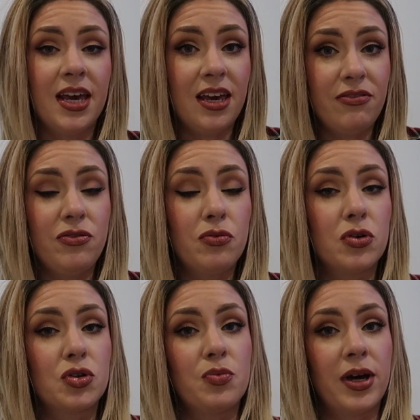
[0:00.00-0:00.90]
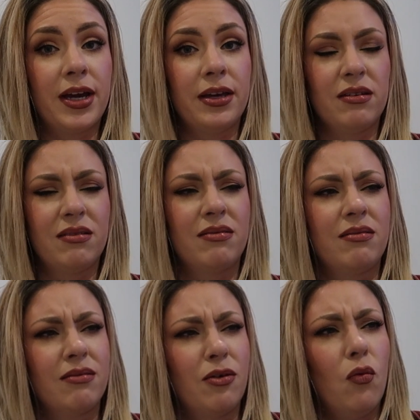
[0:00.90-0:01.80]
If you've watched my,
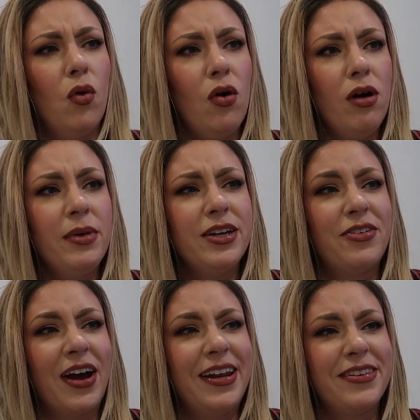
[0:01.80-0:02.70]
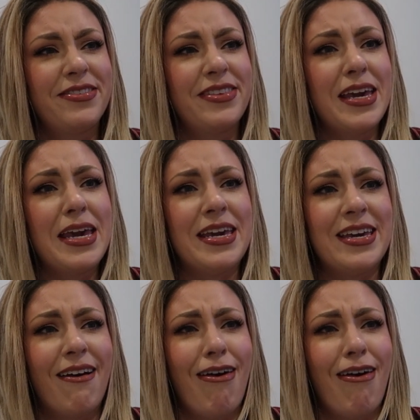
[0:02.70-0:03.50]
what am I trying to say?